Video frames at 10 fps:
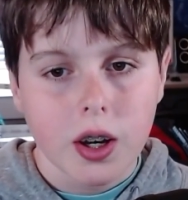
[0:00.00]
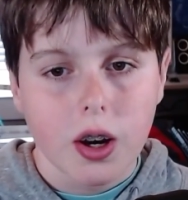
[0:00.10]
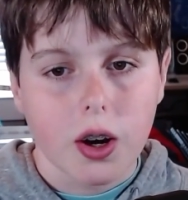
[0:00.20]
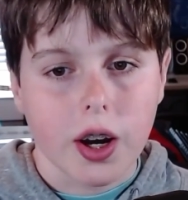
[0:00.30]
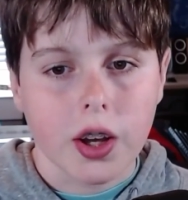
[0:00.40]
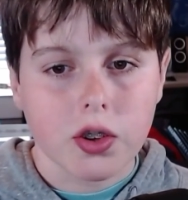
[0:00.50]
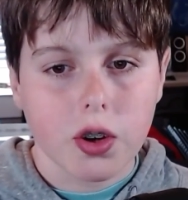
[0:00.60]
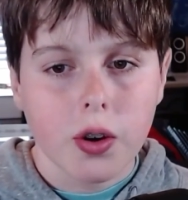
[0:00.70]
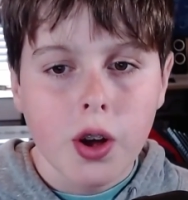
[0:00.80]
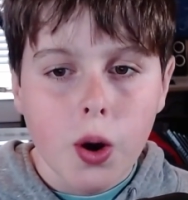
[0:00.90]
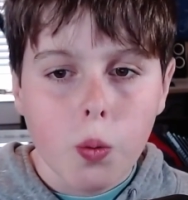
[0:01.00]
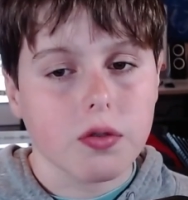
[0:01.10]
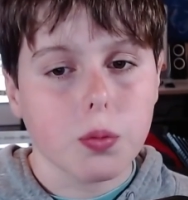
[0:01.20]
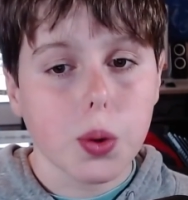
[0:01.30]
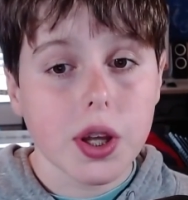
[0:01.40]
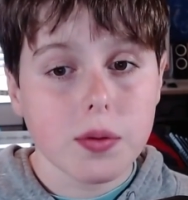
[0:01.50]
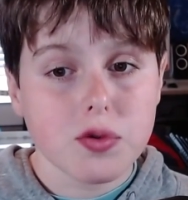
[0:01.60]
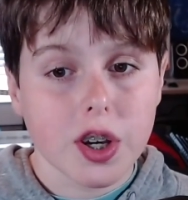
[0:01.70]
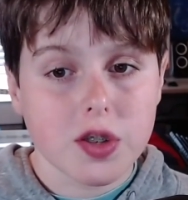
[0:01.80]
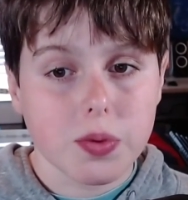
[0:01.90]
Okay, so William
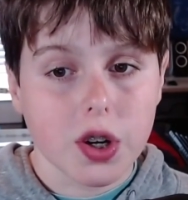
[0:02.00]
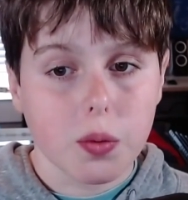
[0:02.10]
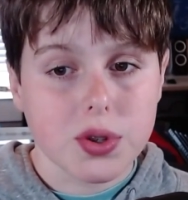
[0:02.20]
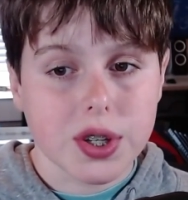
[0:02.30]
Shakespeare was an